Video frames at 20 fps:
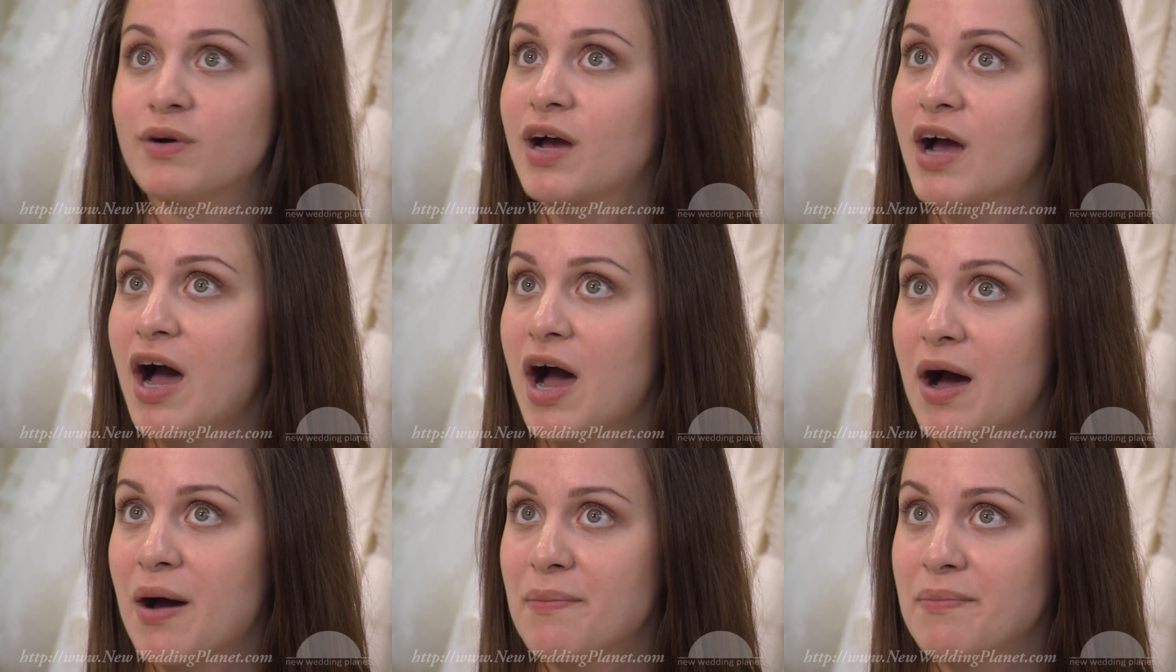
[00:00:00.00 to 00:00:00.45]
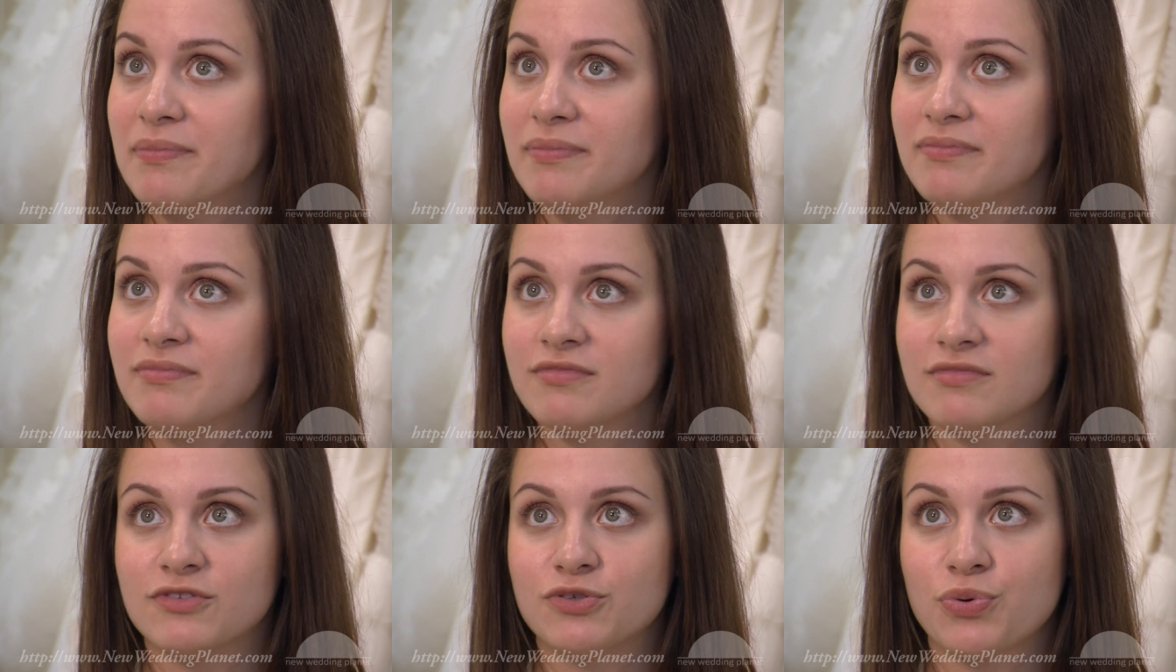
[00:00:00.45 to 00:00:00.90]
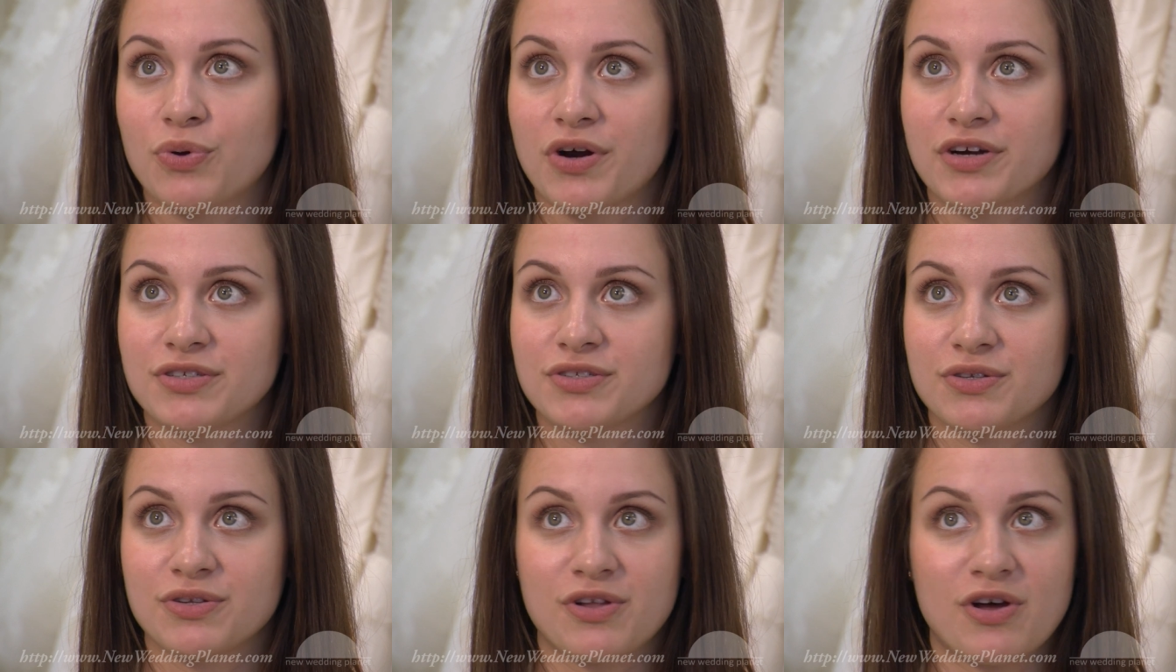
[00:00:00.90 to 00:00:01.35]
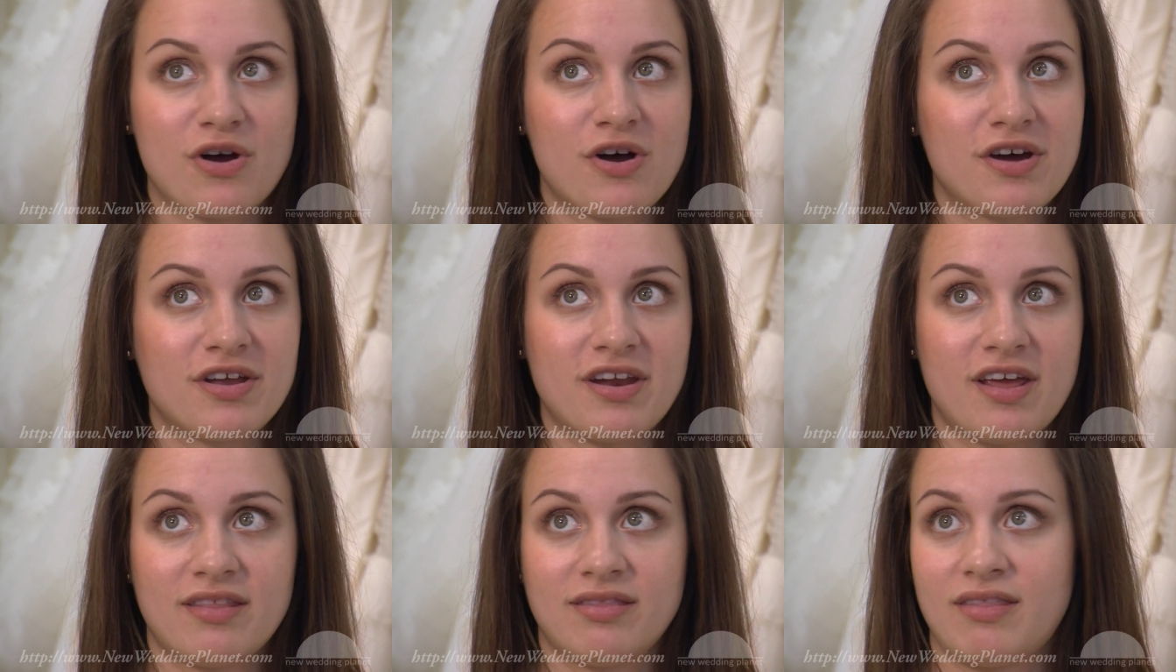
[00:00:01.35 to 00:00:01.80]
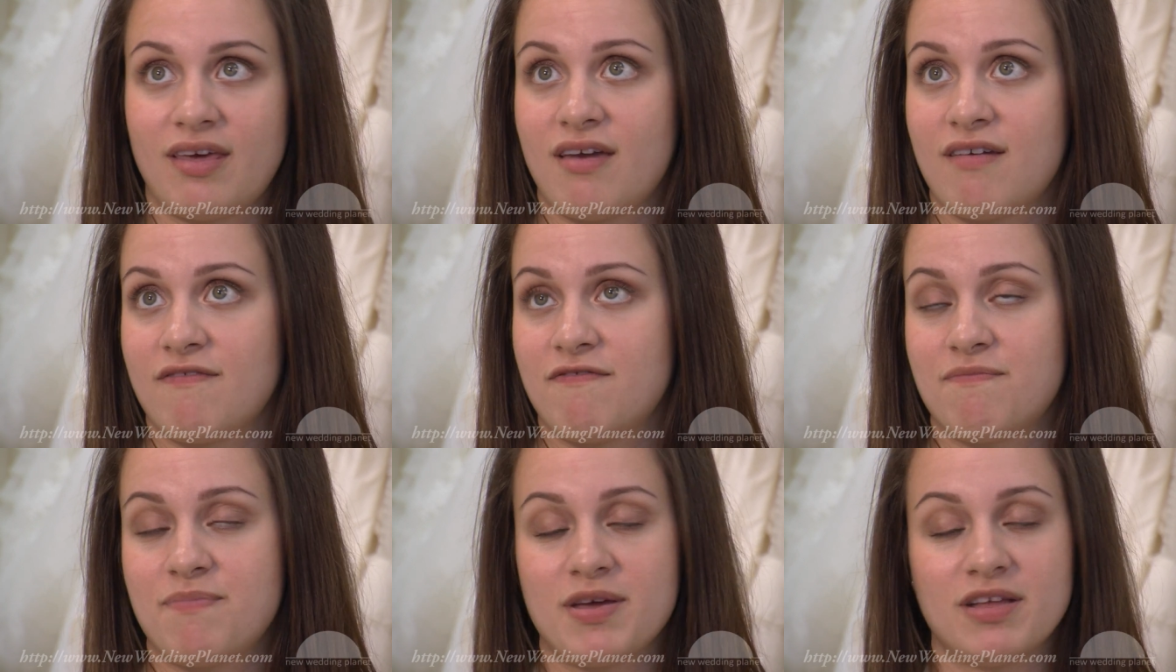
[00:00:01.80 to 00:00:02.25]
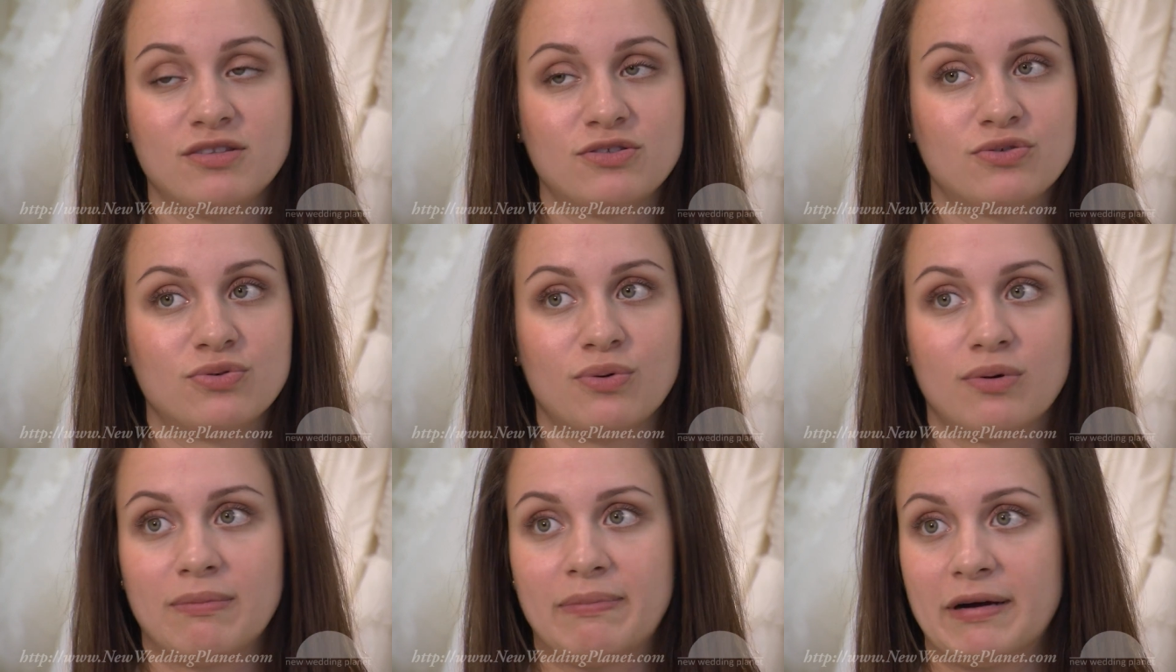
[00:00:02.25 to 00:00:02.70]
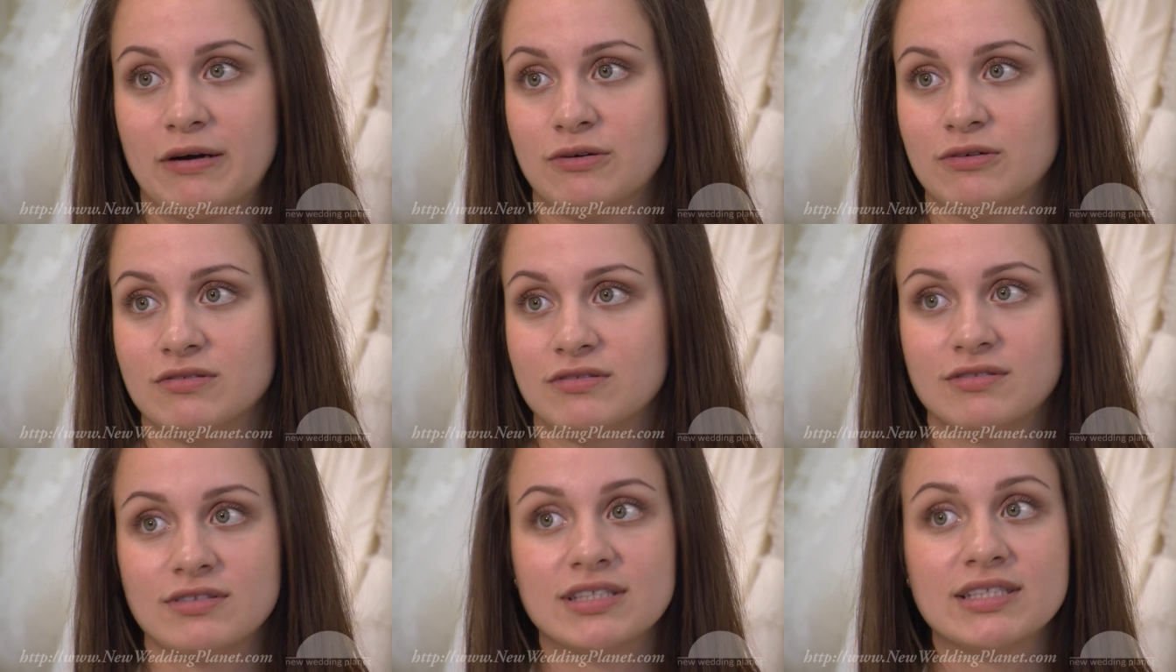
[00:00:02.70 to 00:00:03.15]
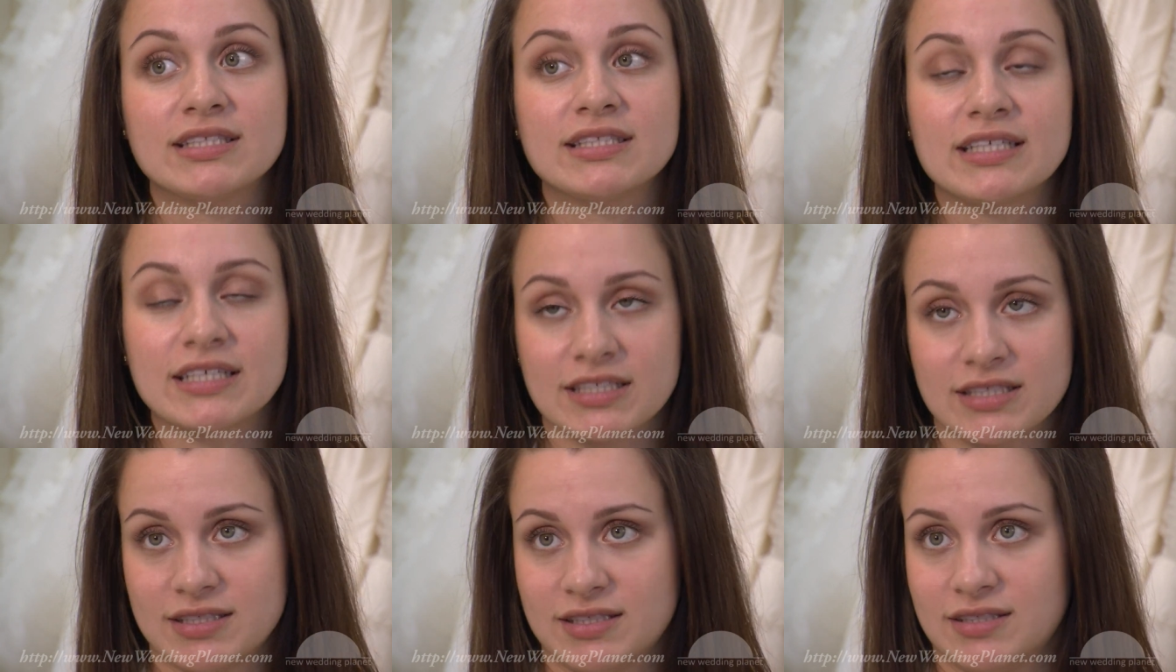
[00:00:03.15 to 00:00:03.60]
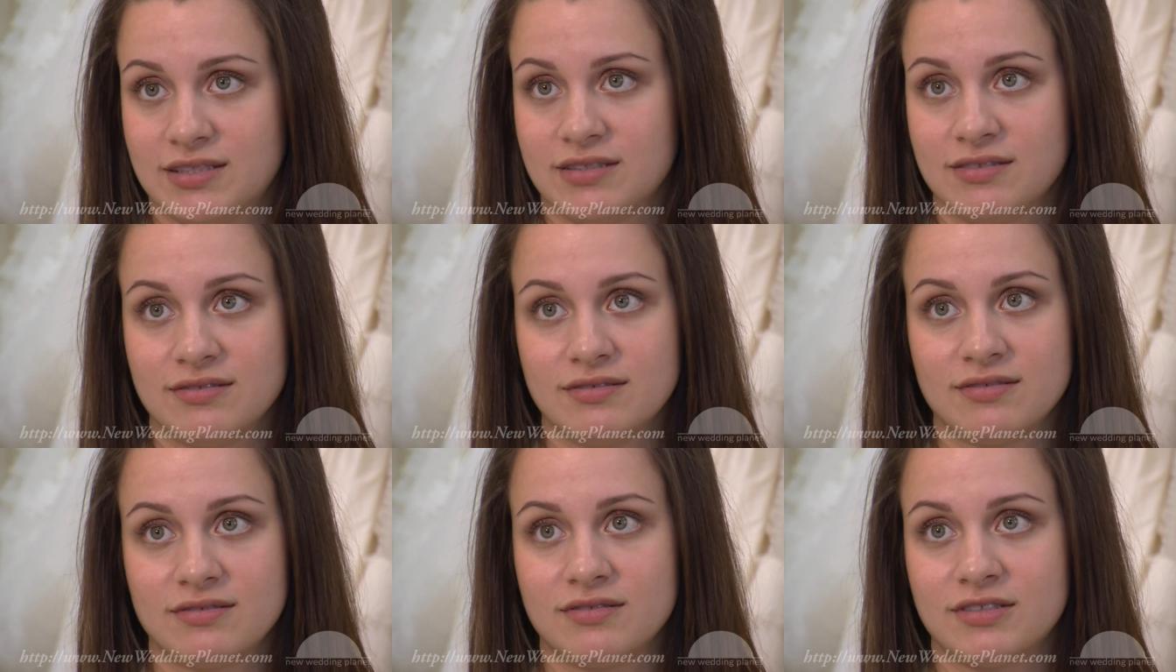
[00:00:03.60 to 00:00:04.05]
come to our salon and they've been to about 6